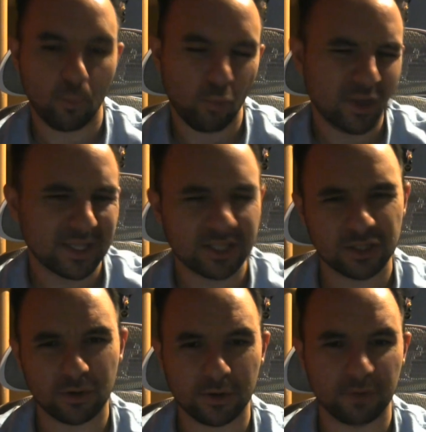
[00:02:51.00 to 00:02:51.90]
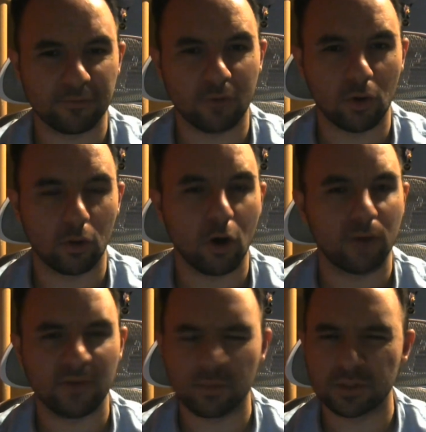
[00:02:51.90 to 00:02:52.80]
once it started to fall
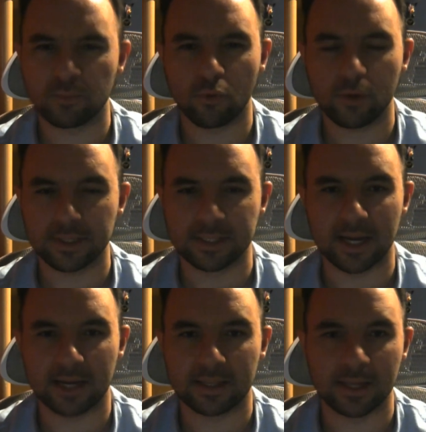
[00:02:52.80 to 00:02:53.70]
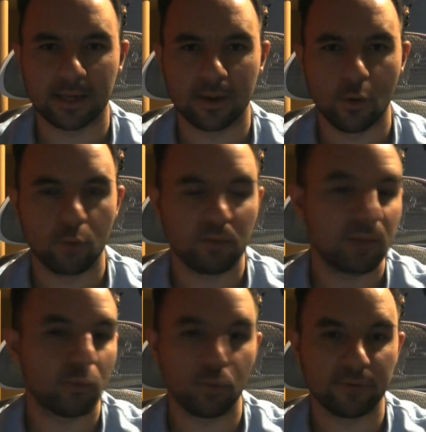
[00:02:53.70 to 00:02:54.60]
off, it was more a deck that
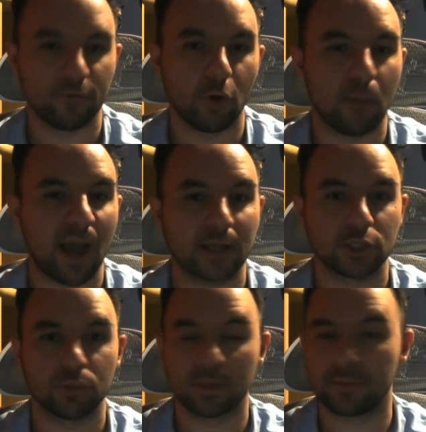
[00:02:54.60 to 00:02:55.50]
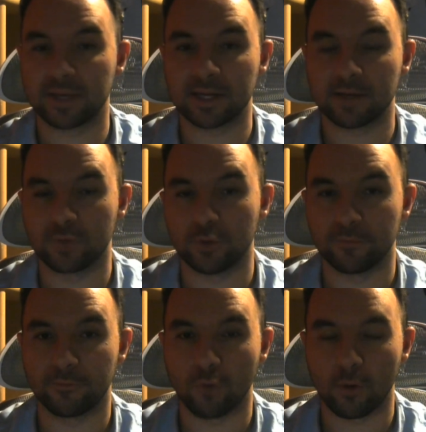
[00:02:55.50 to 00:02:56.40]
people would fall back to at the beginning of new
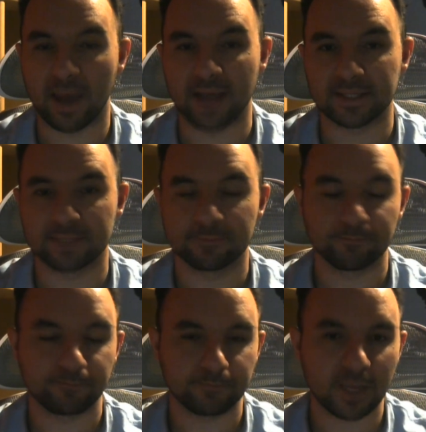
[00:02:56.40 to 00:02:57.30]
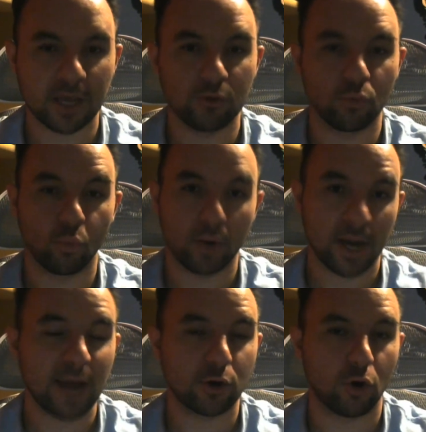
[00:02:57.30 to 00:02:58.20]
formats, in what
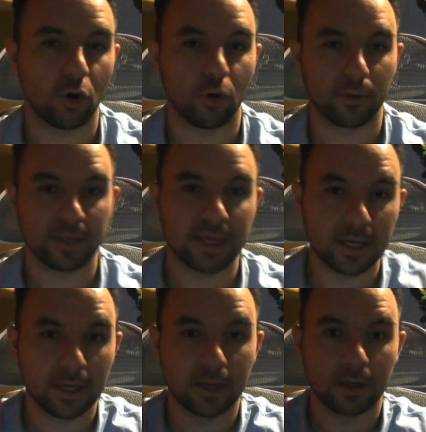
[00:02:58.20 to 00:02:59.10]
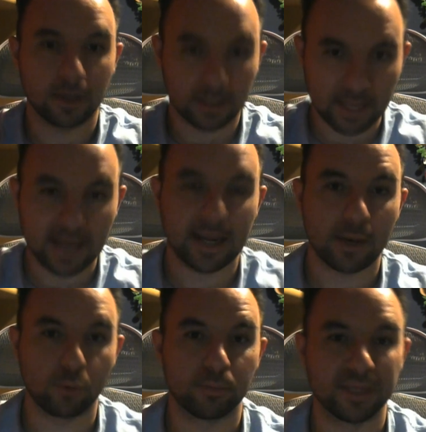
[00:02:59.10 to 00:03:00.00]
I call the
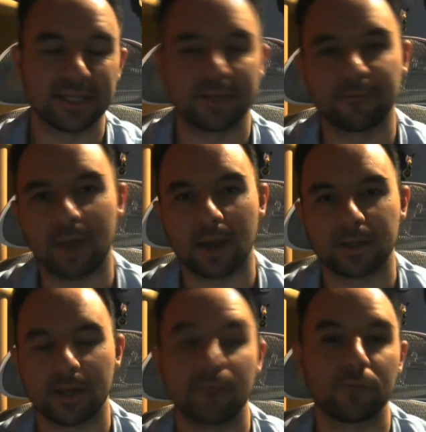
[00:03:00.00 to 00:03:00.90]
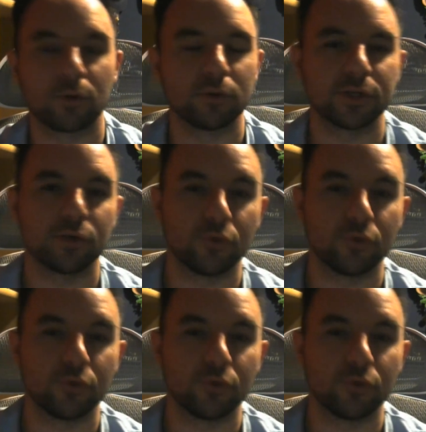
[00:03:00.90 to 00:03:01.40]
Gladiator Beast effect. And for those of you